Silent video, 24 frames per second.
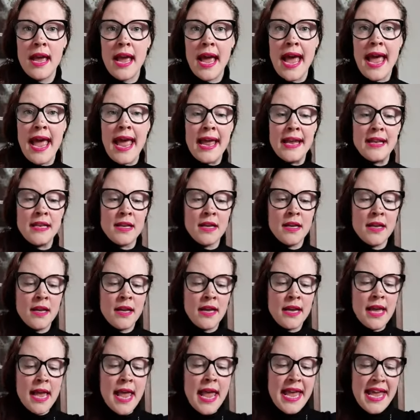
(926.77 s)
and
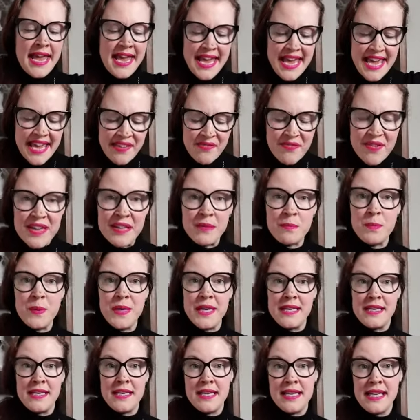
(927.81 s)
even
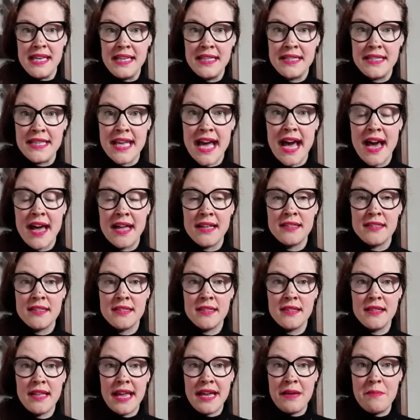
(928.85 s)
beneath that,
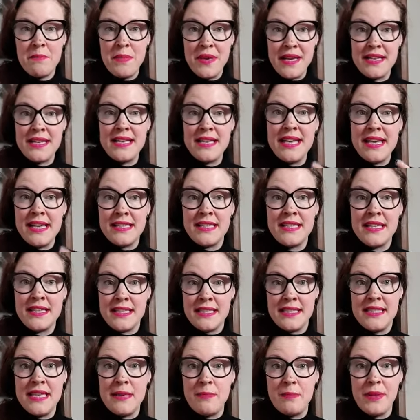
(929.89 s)
like beneath these
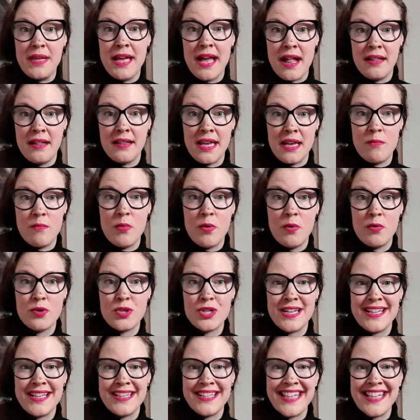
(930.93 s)
deeply held
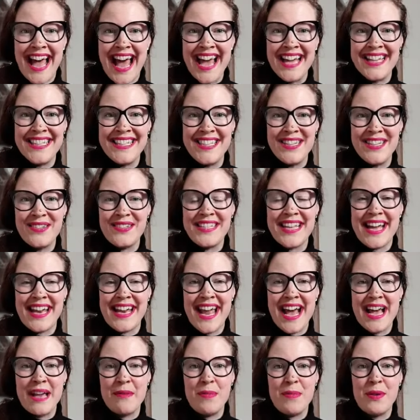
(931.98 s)
emotions, hi Susan,
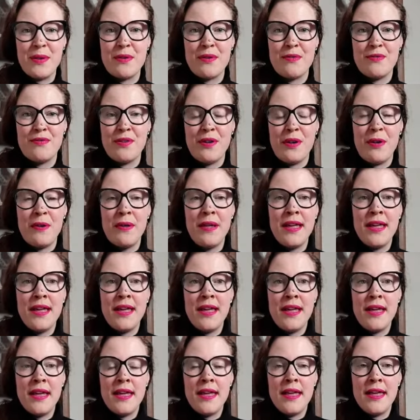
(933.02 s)
hi beautiful,
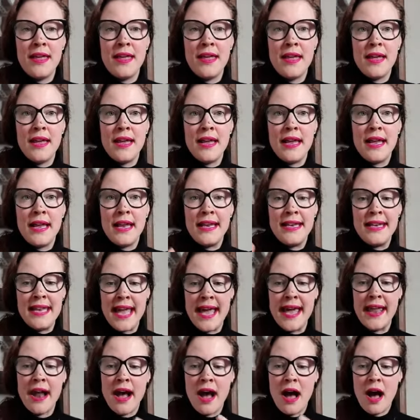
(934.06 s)

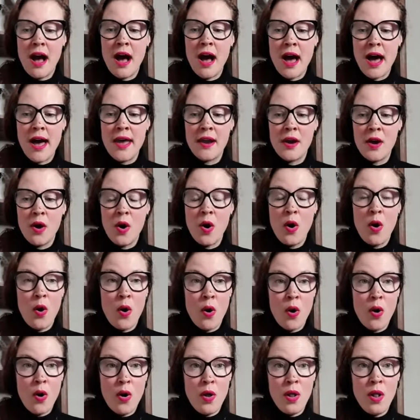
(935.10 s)
there are
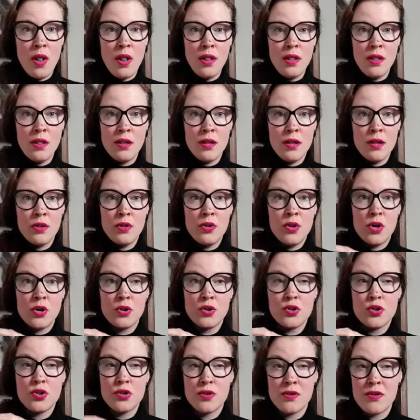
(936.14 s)
all the
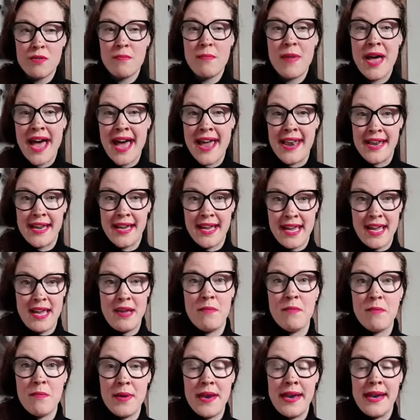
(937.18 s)
traumatic
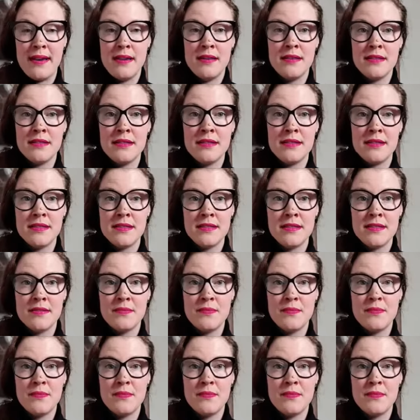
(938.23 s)
imprints.